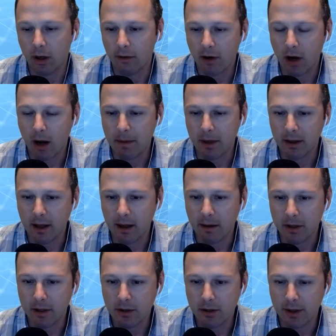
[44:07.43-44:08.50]
copying them
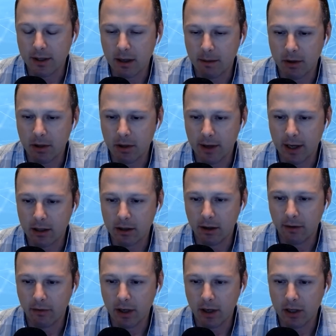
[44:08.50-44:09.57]
into a separate directory
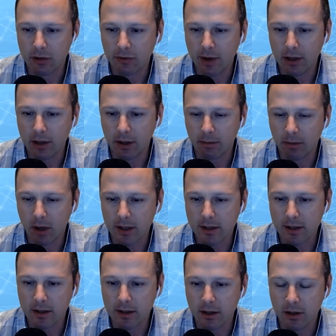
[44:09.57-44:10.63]
for each rendering
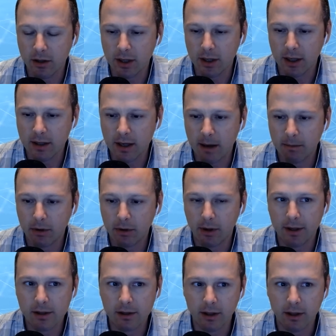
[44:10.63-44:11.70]
process and using a
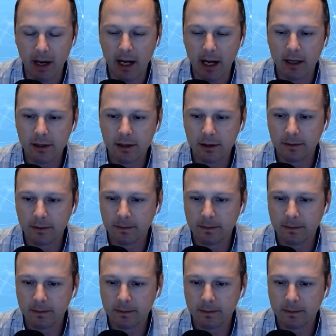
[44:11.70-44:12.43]
temporary stream cache?